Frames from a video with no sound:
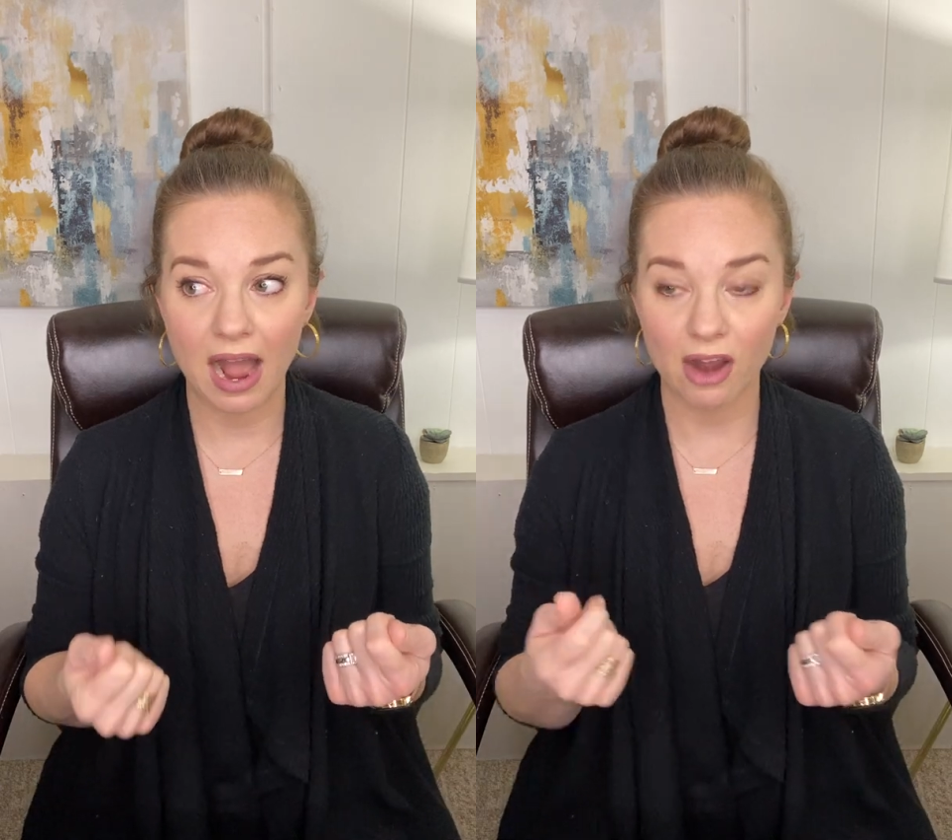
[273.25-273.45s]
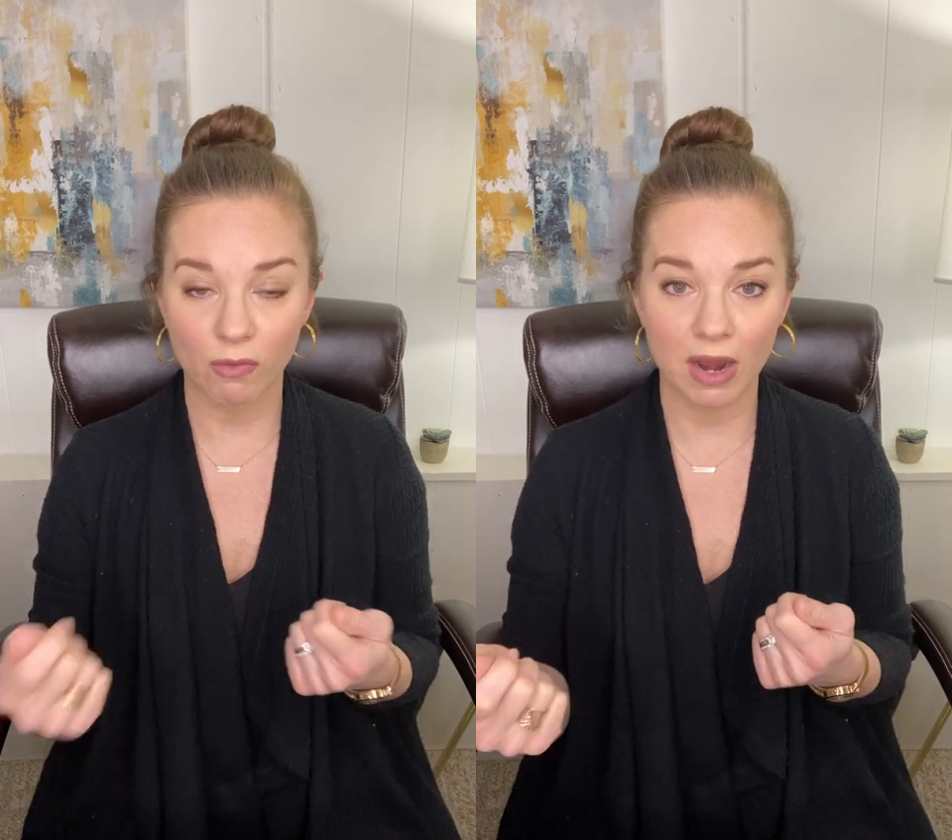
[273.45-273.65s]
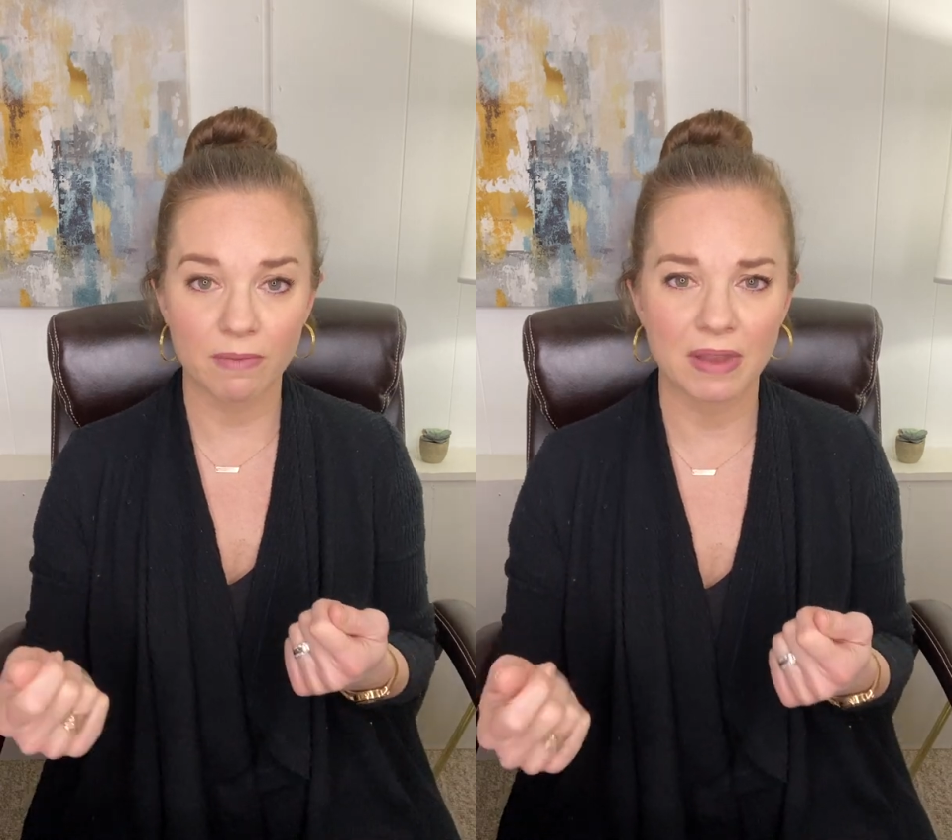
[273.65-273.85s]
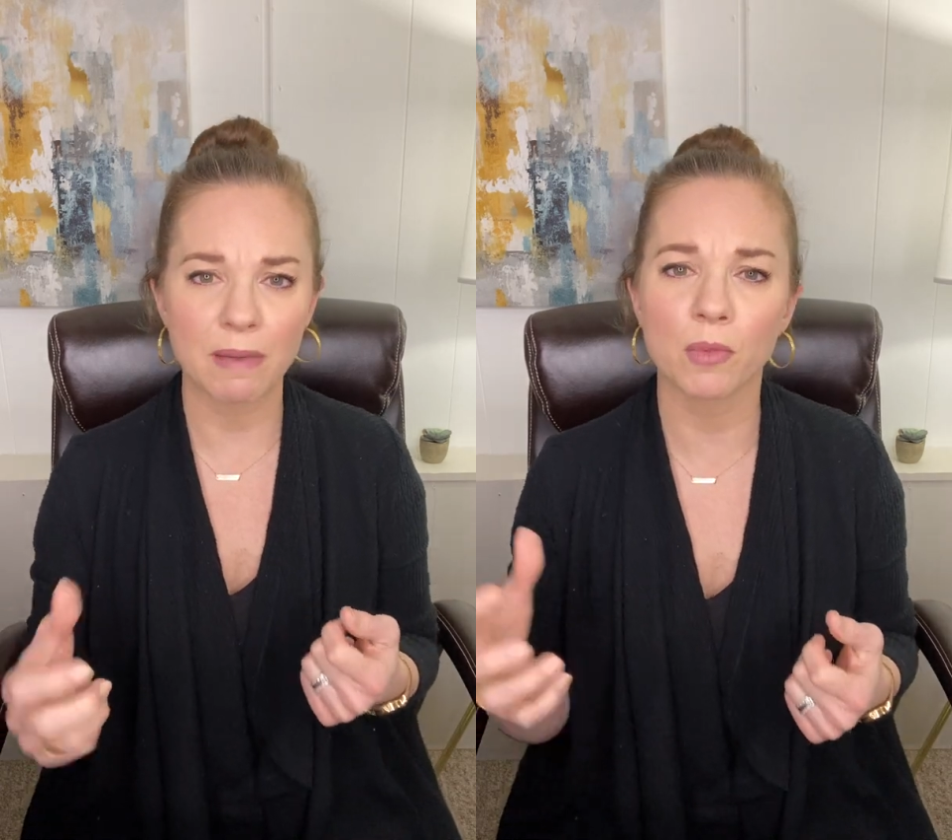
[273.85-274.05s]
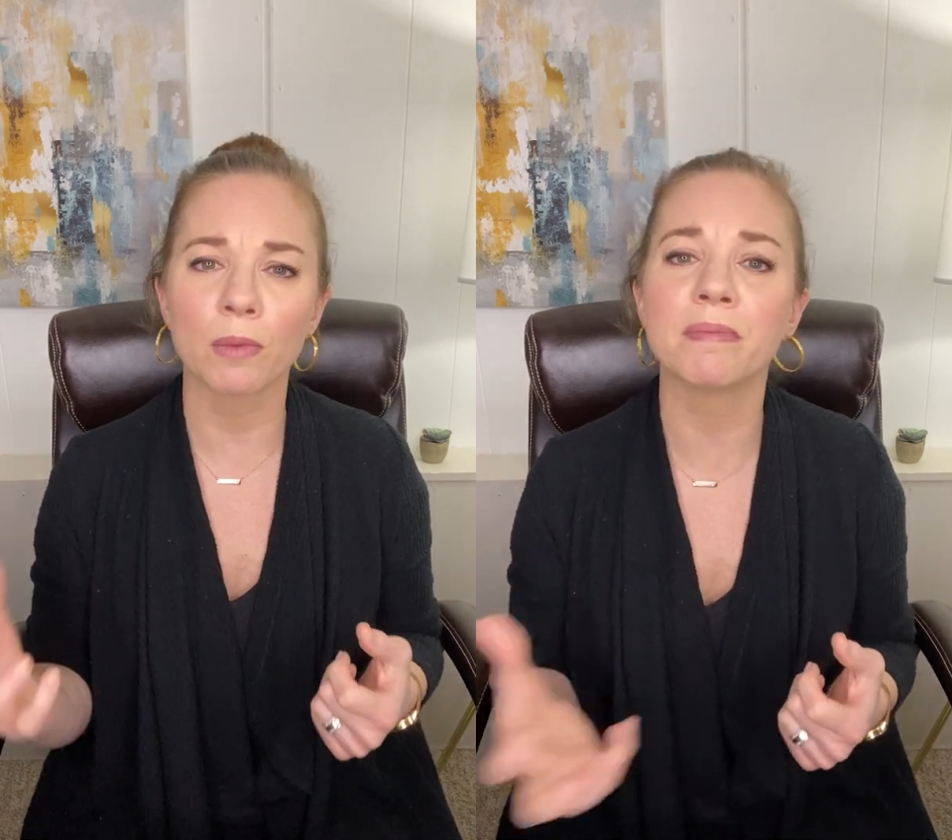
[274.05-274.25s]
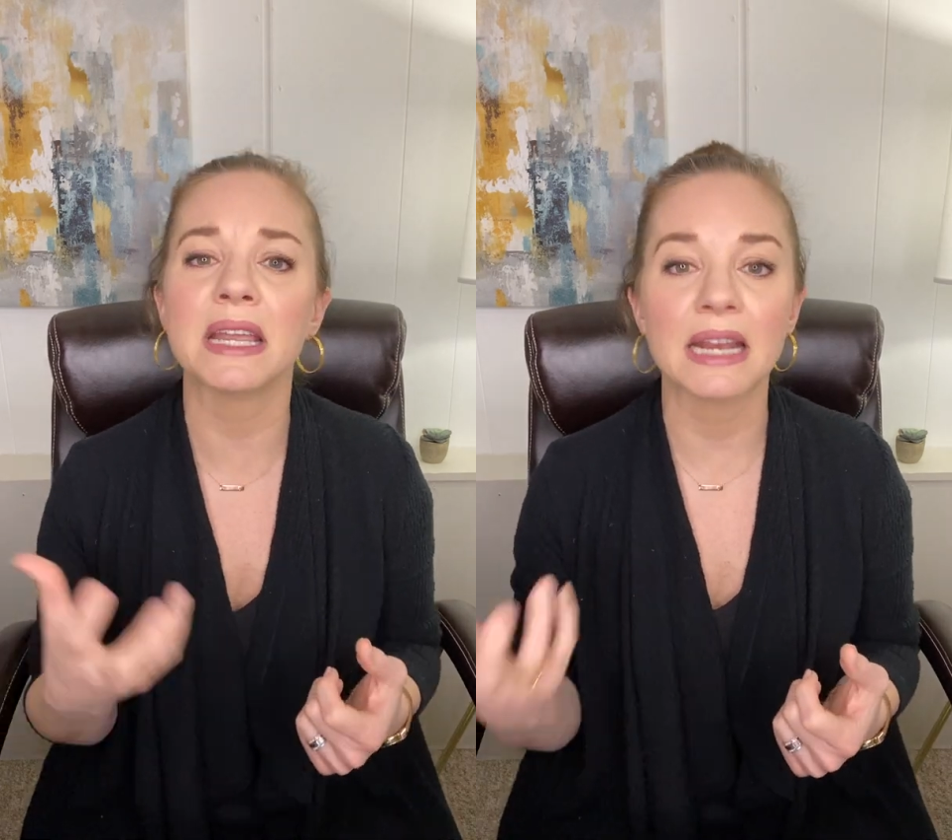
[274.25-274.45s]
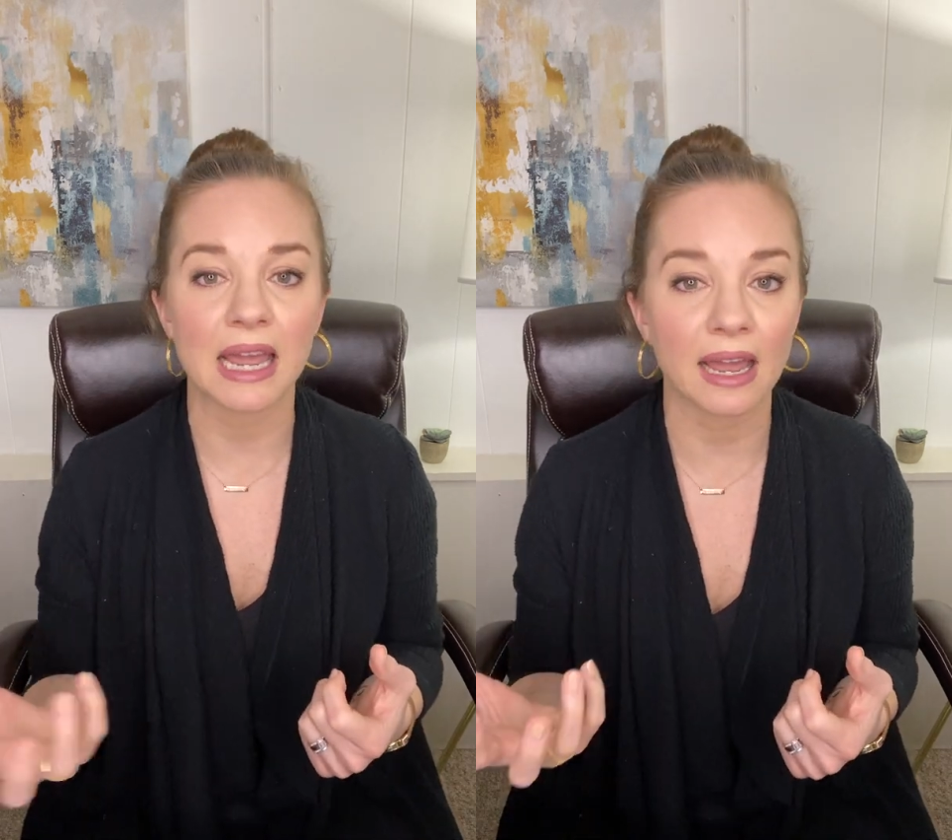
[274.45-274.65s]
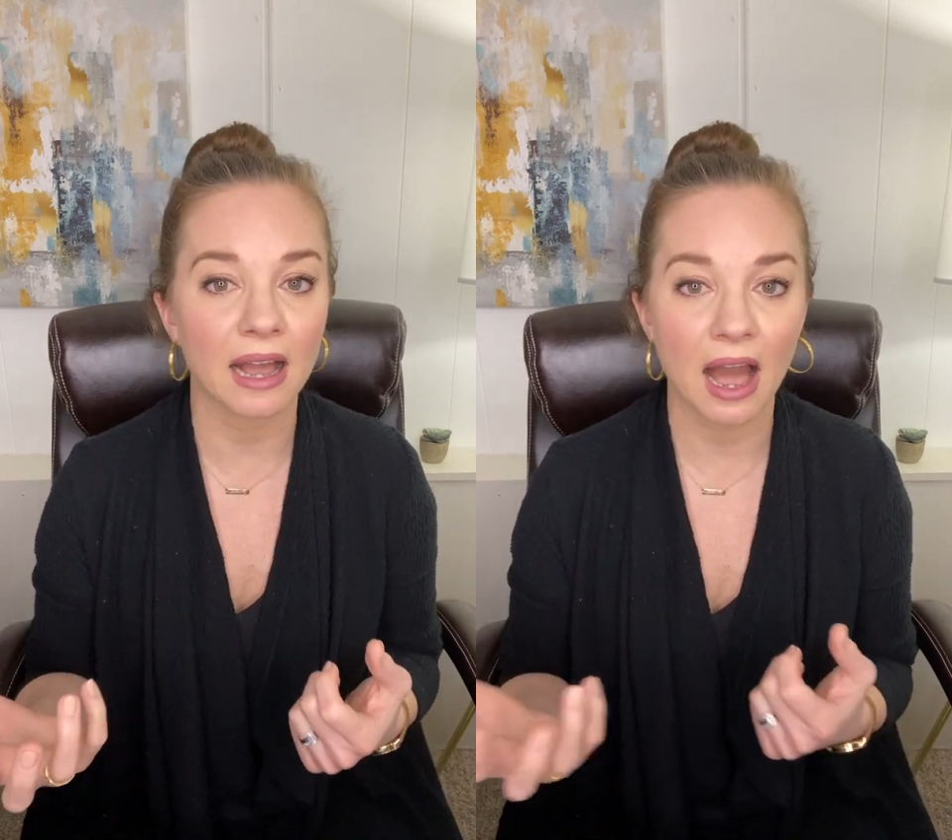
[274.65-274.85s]
how do I get more
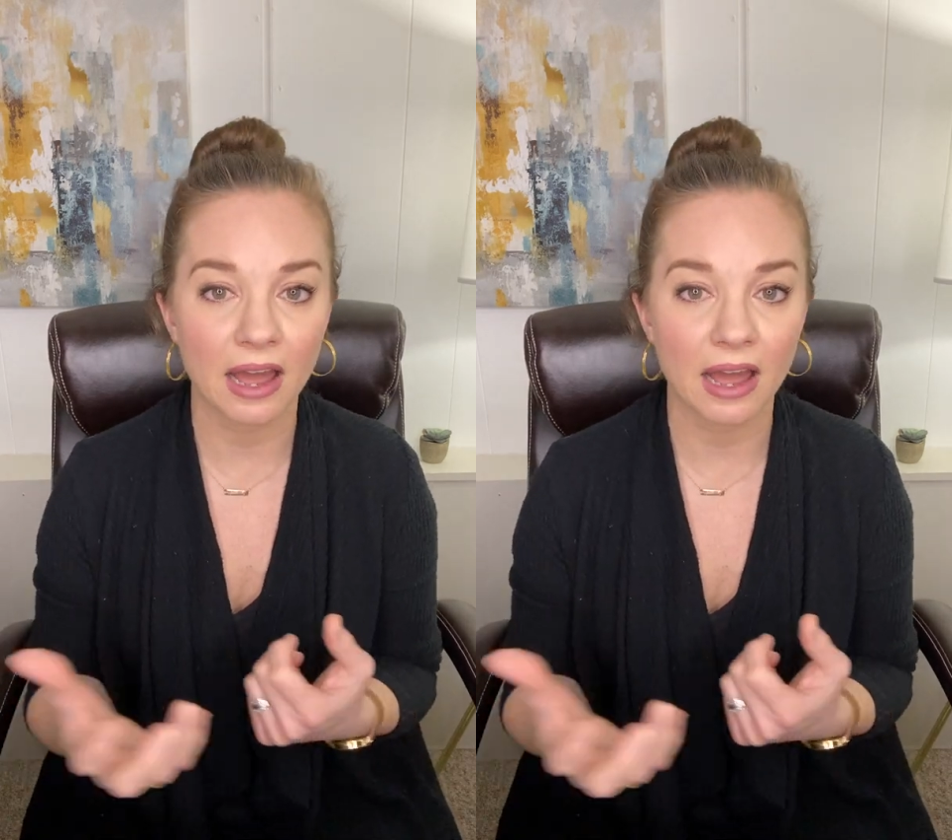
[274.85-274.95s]
meaning